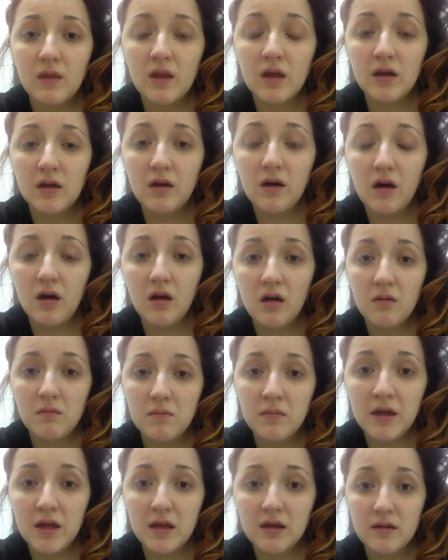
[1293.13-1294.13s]
I can't
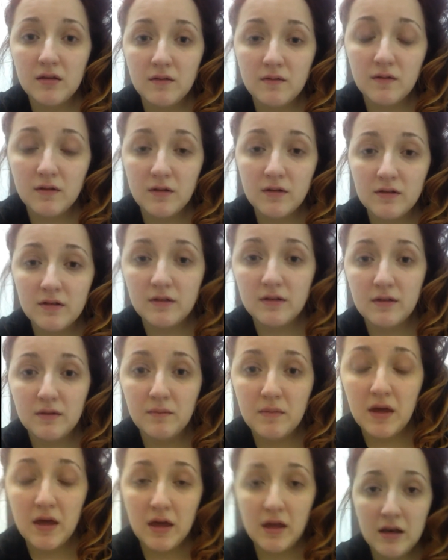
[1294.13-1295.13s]
make the voices in
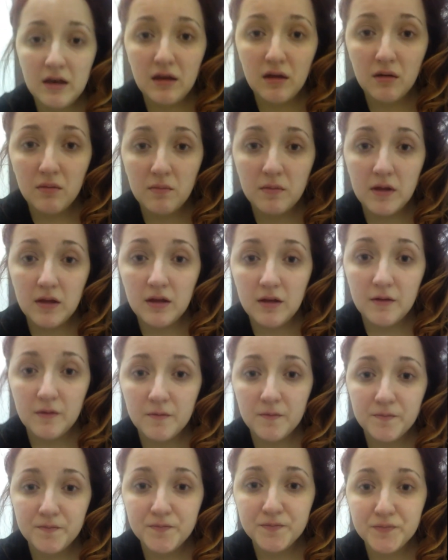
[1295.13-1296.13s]
my head happy.
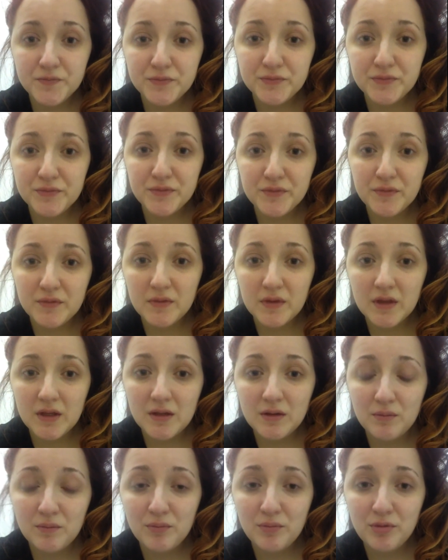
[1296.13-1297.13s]

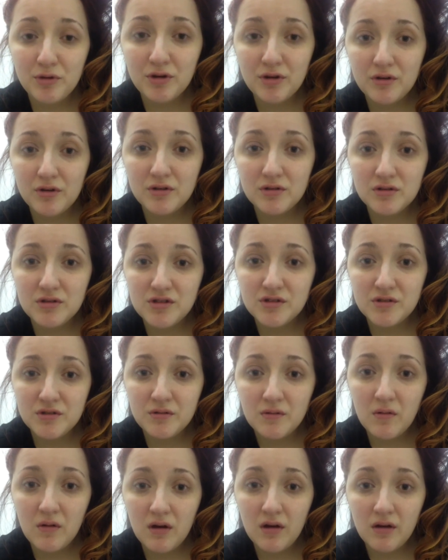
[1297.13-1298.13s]
But do you know
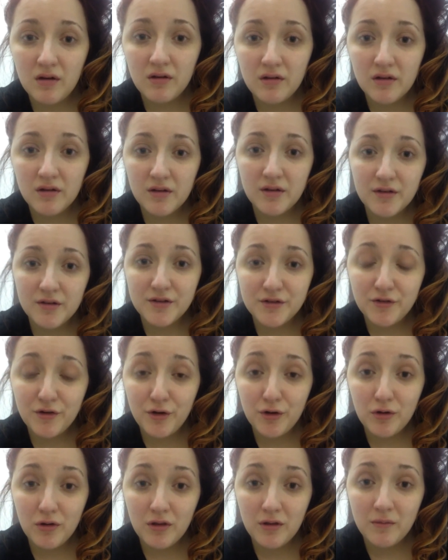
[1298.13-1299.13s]
what?
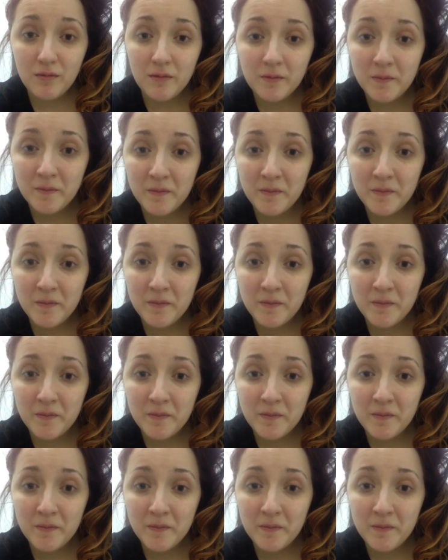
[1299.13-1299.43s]
Screw them.